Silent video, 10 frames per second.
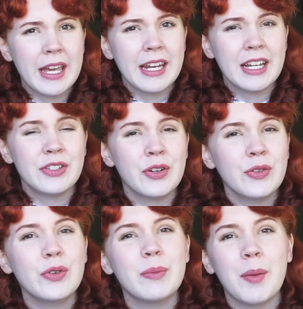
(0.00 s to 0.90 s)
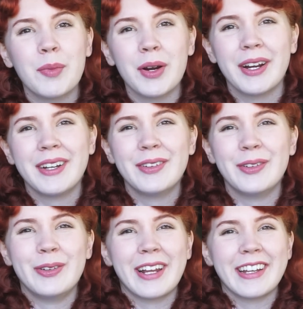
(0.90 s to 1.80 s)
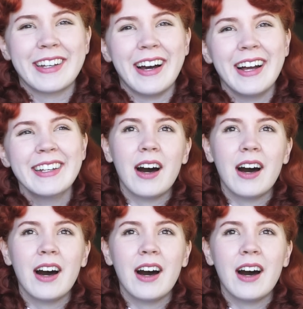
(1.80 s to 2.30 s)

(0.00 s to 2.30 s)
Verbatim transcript: and I don't remember what I got.